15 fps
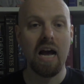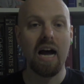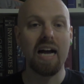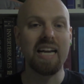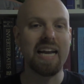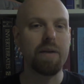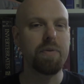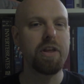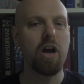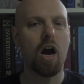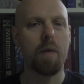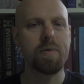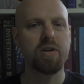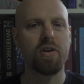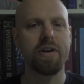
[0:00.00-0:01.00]
Again with the
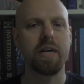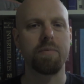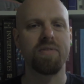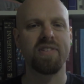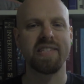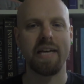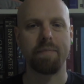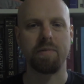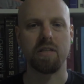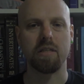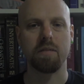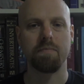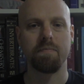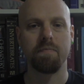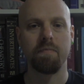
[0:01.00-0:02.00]
arbitrary number of
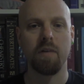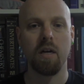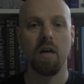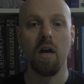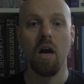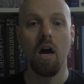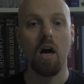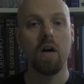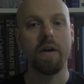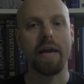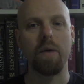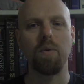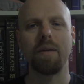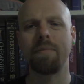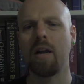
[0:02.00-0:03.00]
examples. Okay,
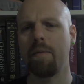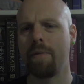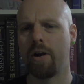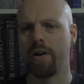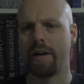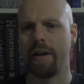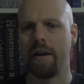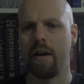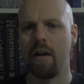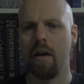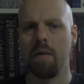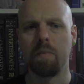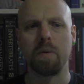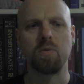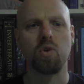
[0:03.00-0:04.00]
well I'm not American,
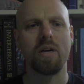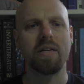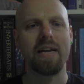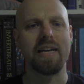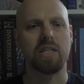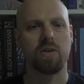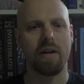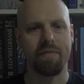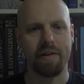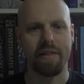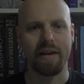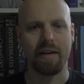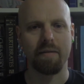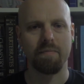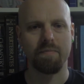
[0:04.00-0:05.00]
but I'm trying to answer
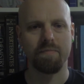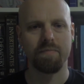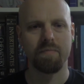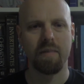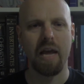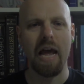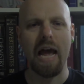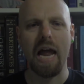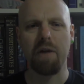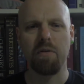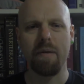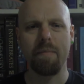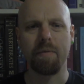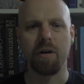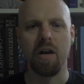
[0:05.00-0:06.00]
everything. And
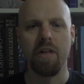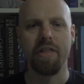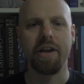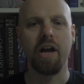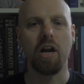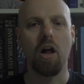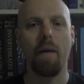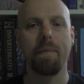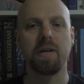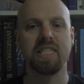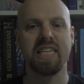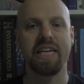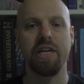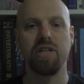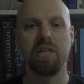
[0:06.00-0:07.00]
remember that not all
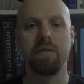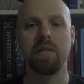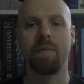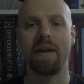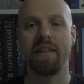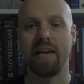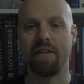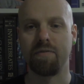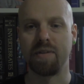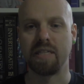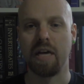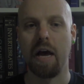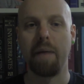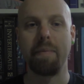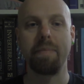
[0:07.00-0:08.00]
persecution is by the government.
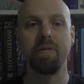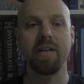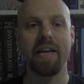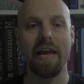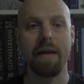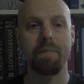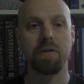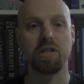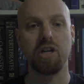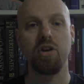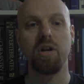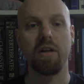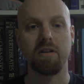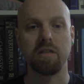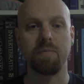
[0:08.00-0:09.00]
People can persecute
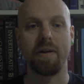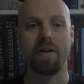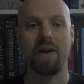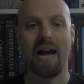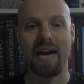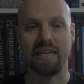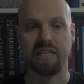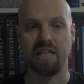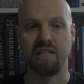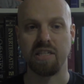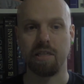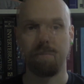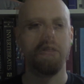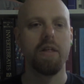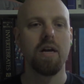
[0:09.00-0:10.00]
others by their
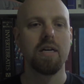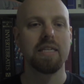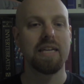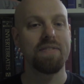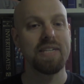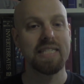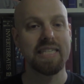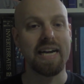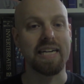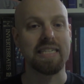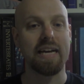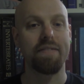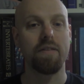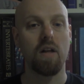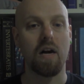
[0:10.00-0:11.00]
actions. 7 states
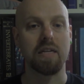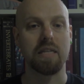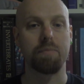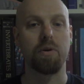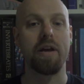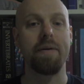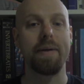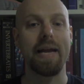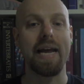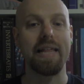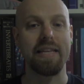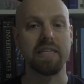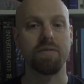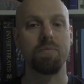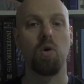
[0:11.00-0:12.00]
have laws that prohibit
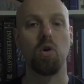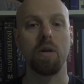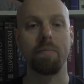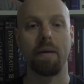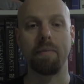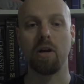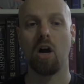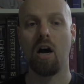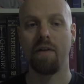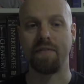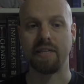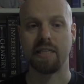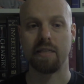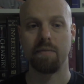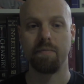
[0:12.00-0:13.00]
atheists from holding public
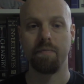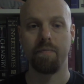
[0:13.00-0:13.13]
office.